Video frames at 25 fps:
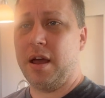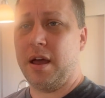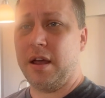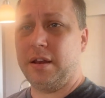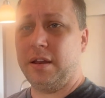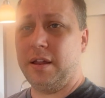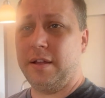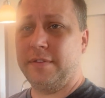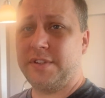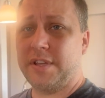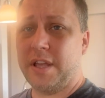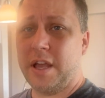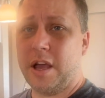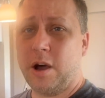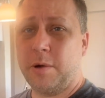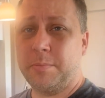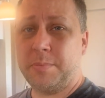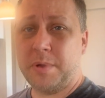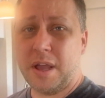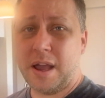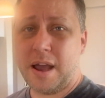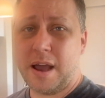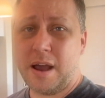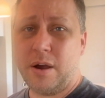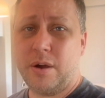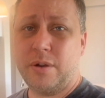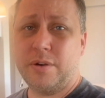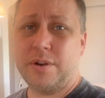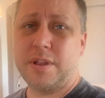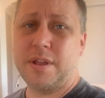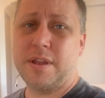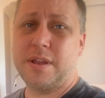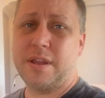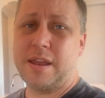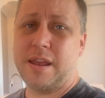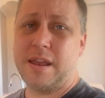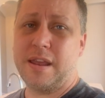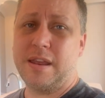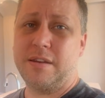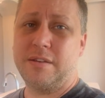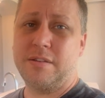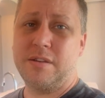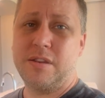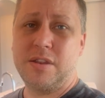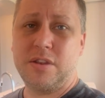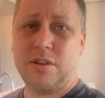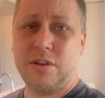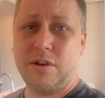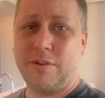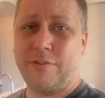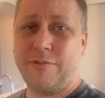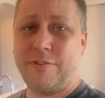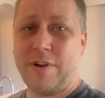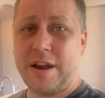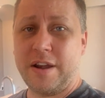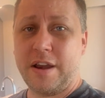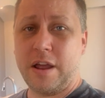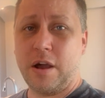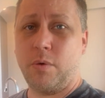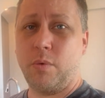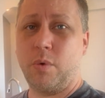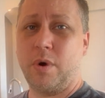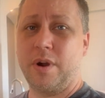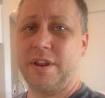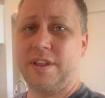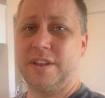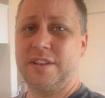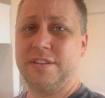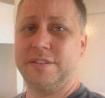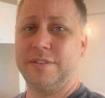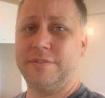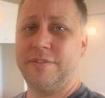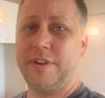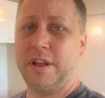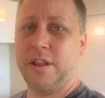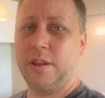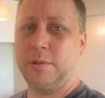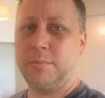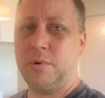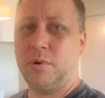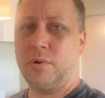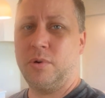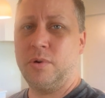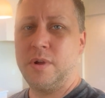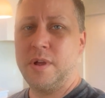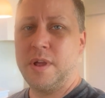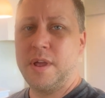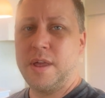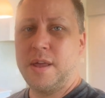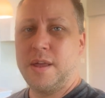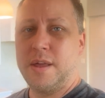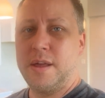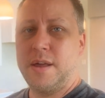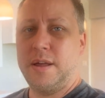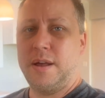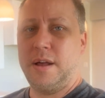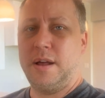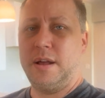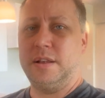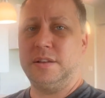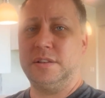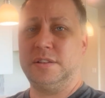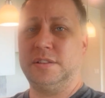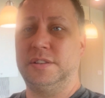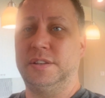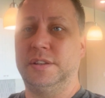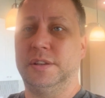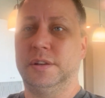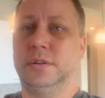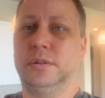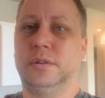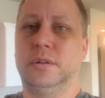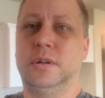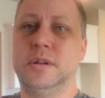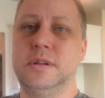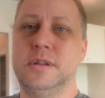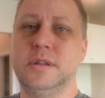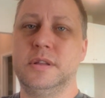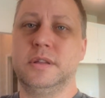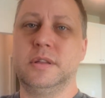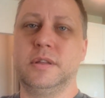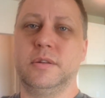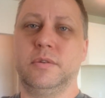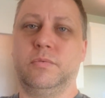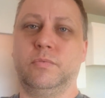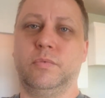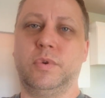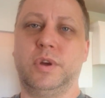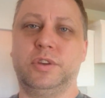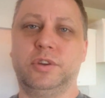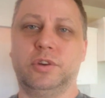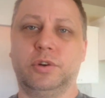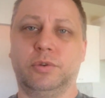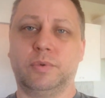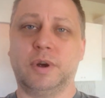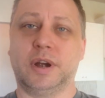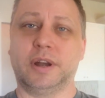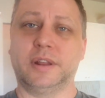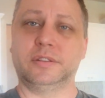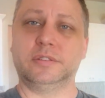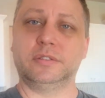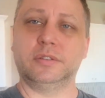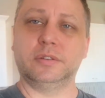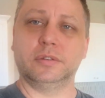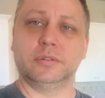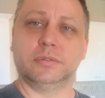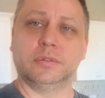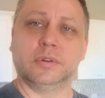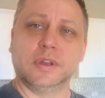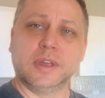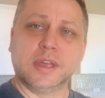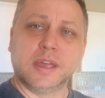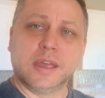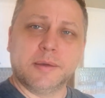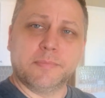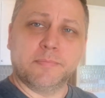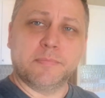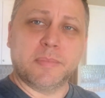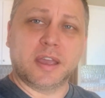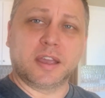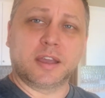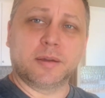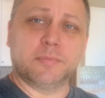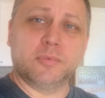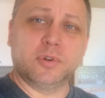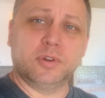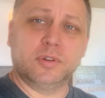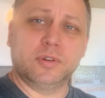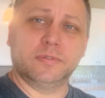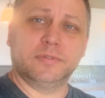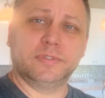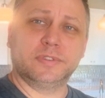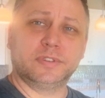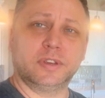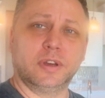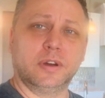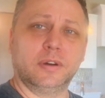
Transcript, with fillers: I'd love to help you out and you know find out what is available uh, still when you're ready to make a move.